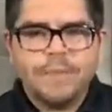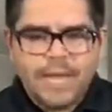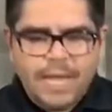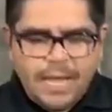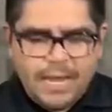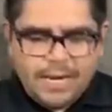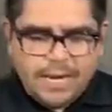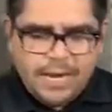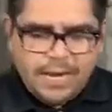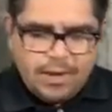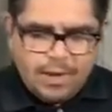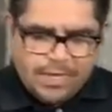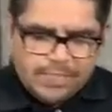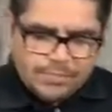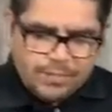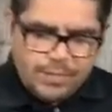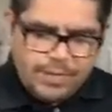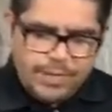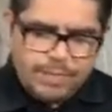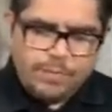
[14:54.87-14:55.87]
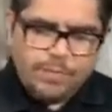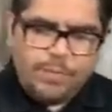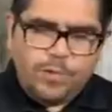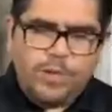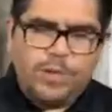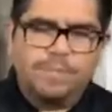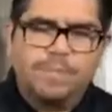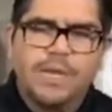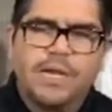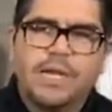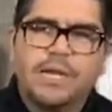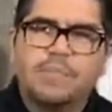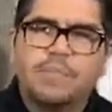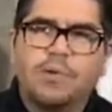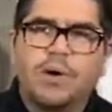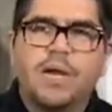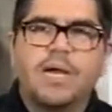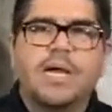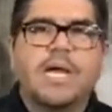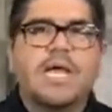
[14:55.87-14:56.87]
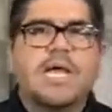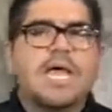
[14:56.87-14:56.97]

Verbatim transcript: And uh, as we, we begin to pray,